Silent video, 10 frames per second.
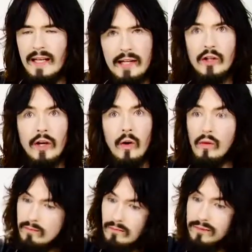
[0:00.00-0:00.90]
It lets you
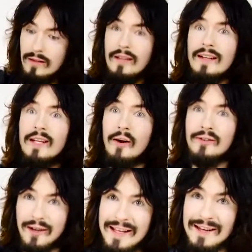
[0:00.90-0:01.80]
know, you're
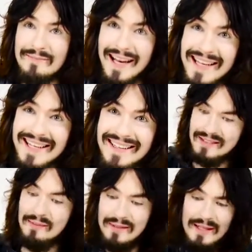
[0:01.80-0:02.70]
drinking milk.
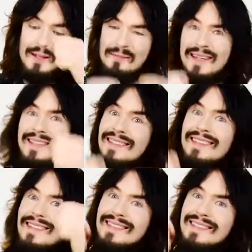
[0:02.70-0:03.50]
Something has been.